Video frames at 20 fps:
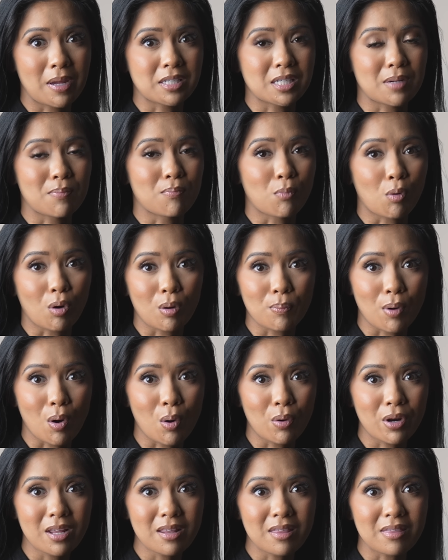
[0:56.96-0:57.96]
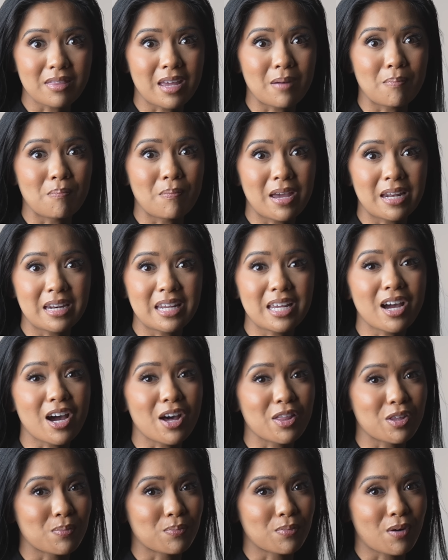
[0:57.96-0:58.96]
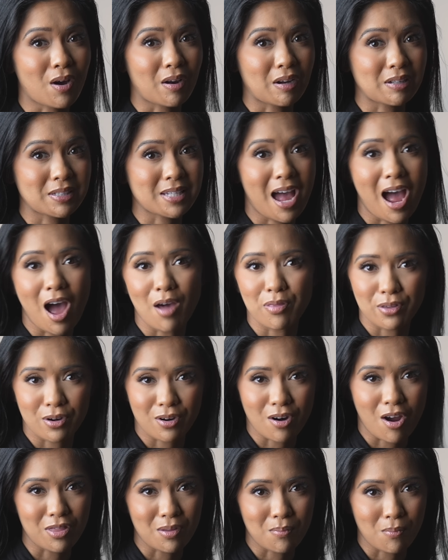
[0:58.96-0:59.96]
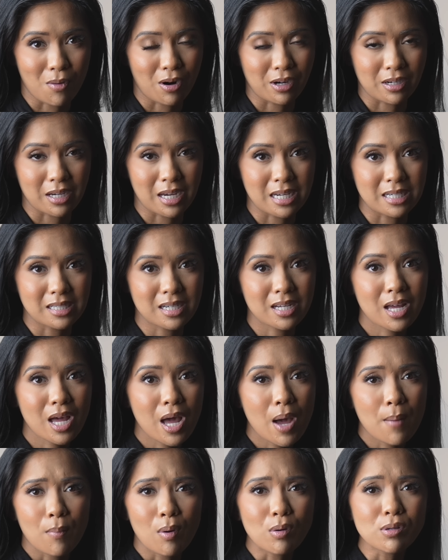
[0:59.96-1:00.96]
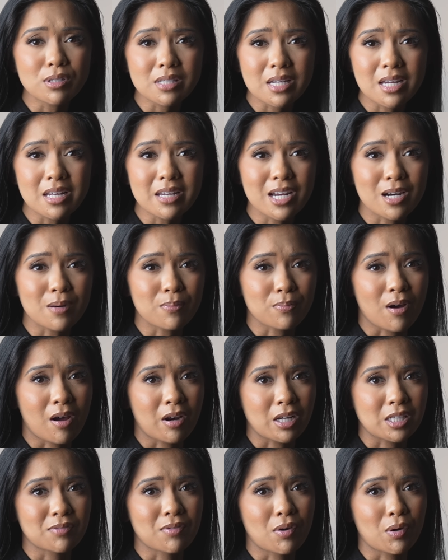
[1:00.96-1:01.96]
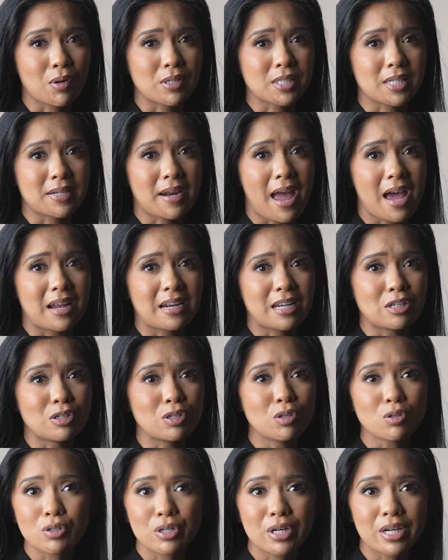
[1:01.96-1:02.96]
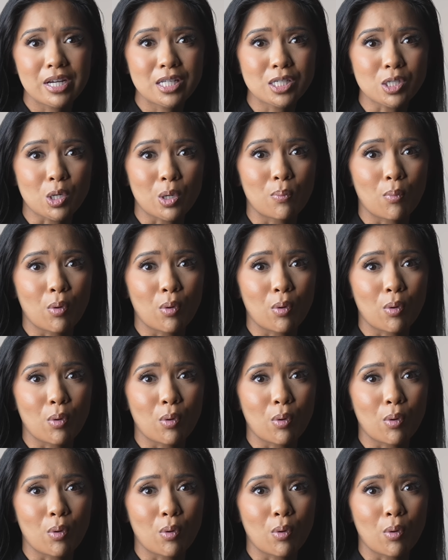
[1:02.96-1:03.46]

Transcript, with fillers: makes it more potent than many other products out there on the market. Most skincare products focus on adding nutrients or